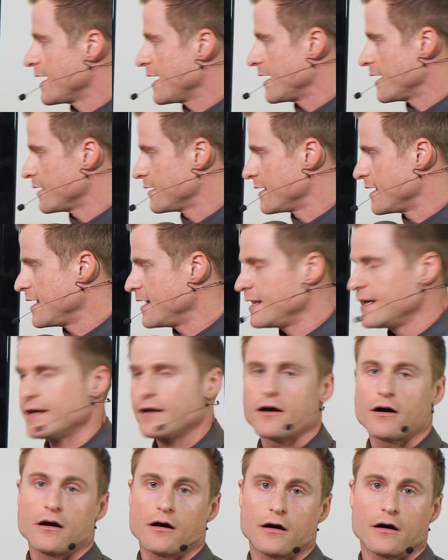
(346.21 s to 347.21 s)
and
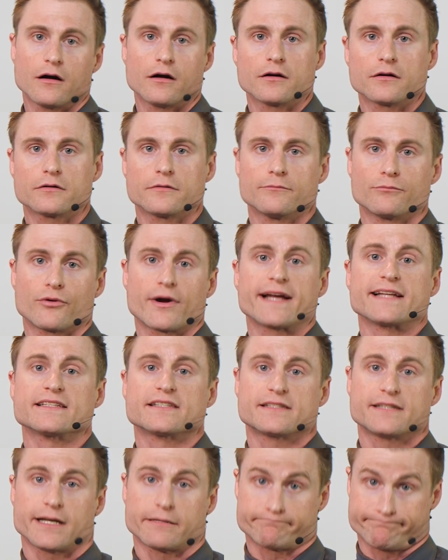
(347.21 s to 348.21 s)
hitting our
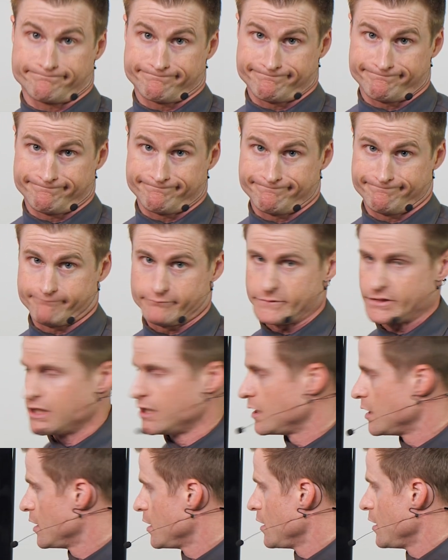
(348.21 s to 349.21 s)
brainstem,
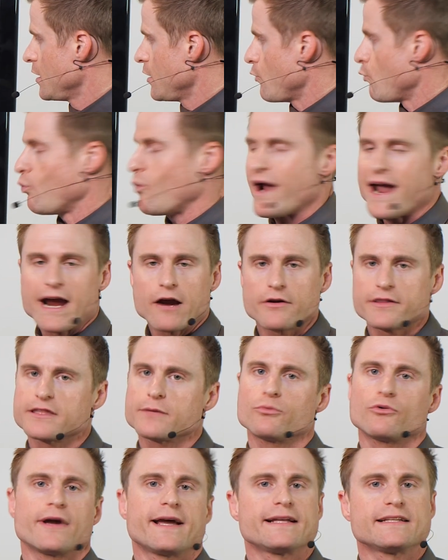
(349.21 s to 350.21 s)
where in the
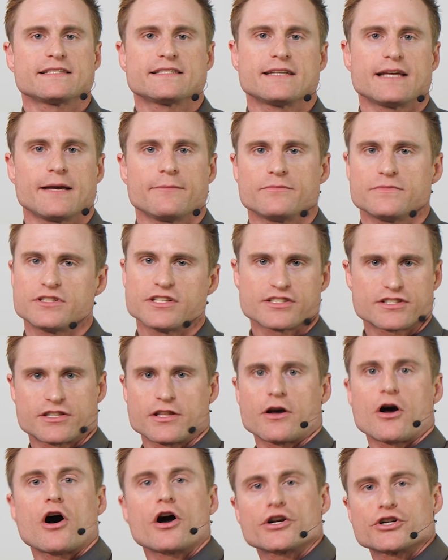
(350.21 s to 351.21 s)
brainstem does
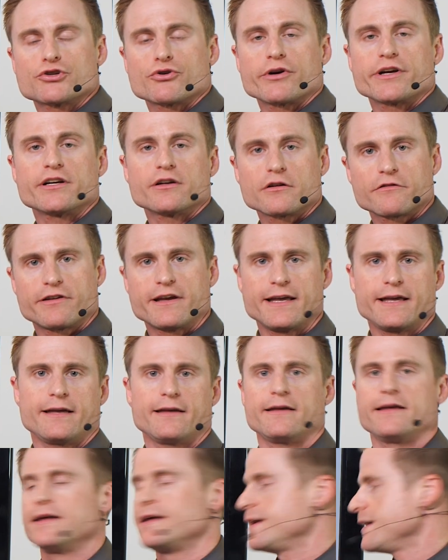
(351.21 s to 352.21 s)
the auditory nerve
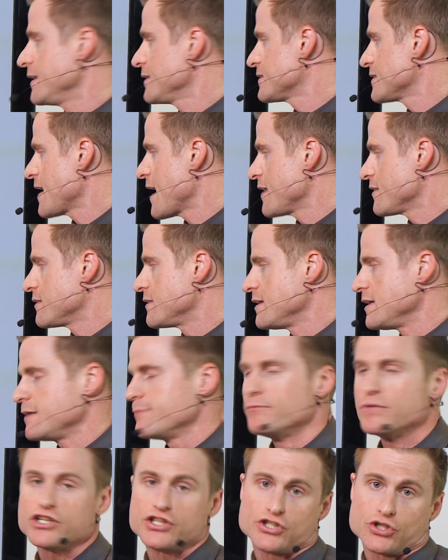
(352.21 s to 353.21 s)
hit? It hits at the
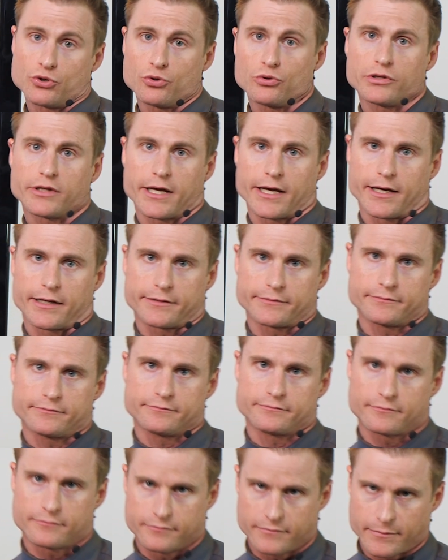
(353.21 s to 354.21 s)
medulla.
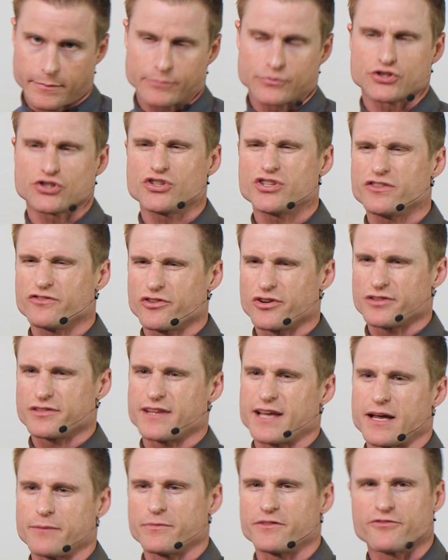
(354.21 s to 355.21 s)
I'm sure you've heard
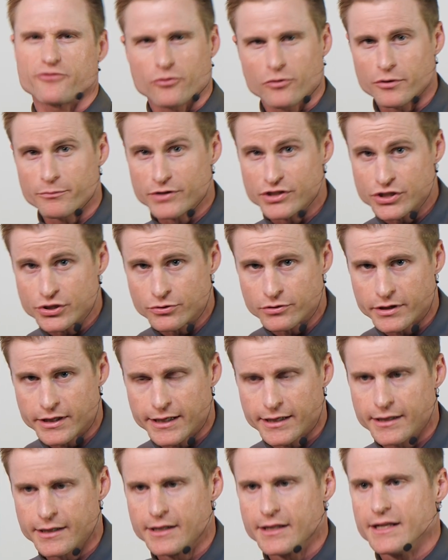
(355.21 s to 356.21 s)
that before.
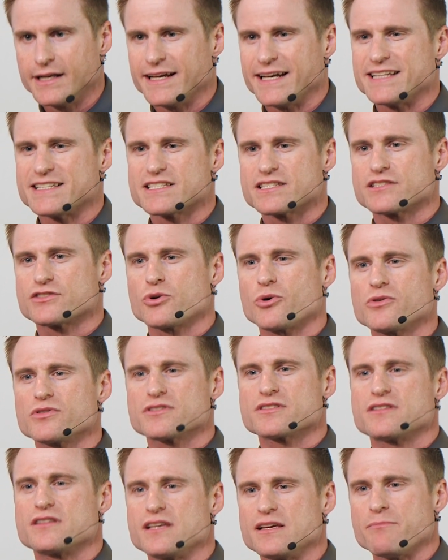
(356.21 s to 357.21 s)
Medulla. It's
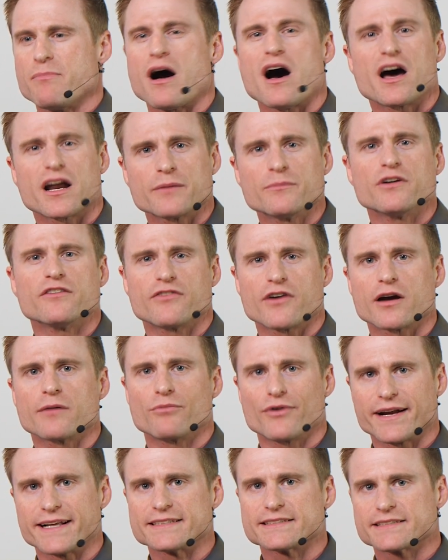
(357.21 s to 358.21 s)
towards the bottom of our
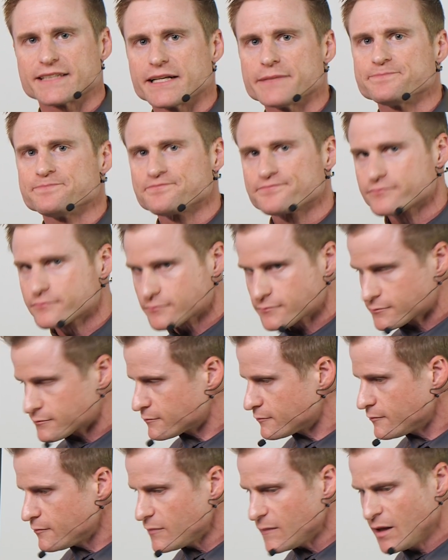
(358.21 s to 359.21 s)
brainstem,
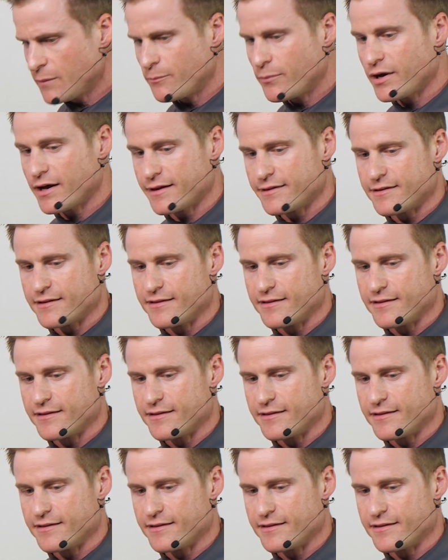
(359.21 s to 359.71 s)
but